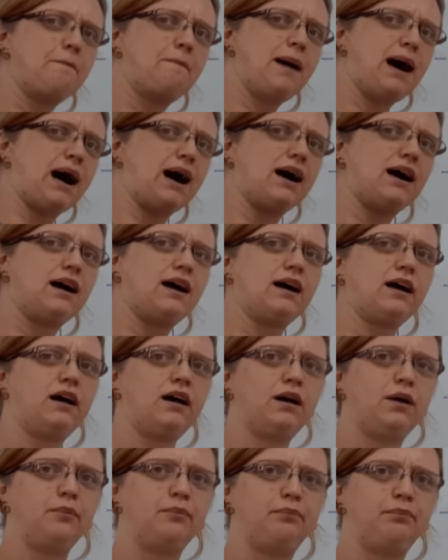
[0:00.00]
B,
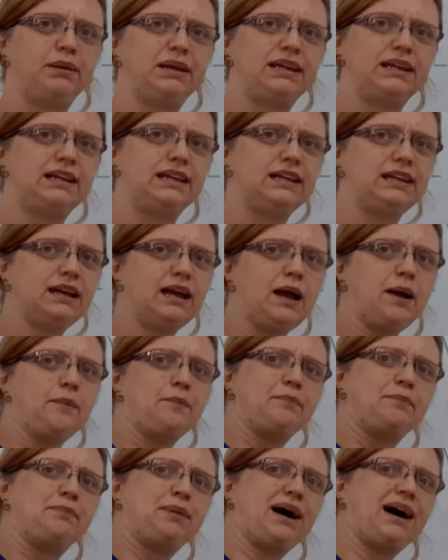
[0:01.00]
B,
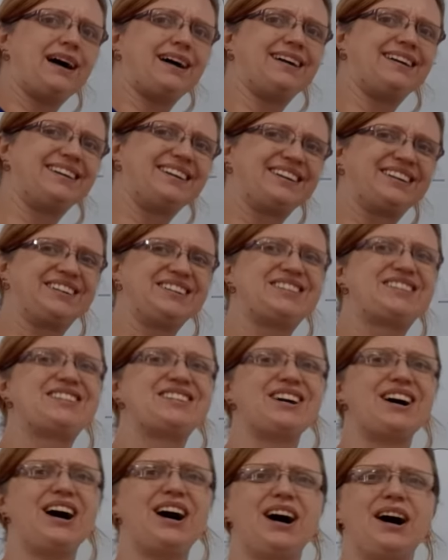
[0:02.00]
B. Good
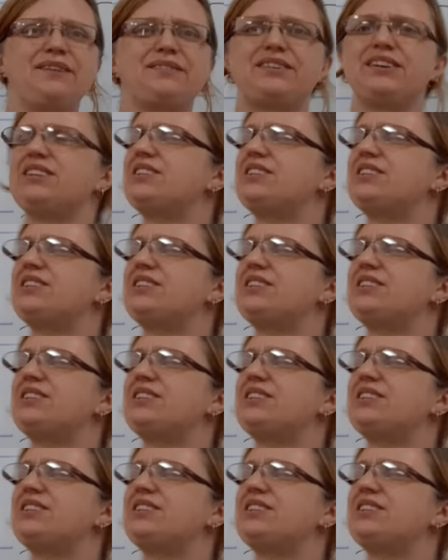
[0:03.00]
job,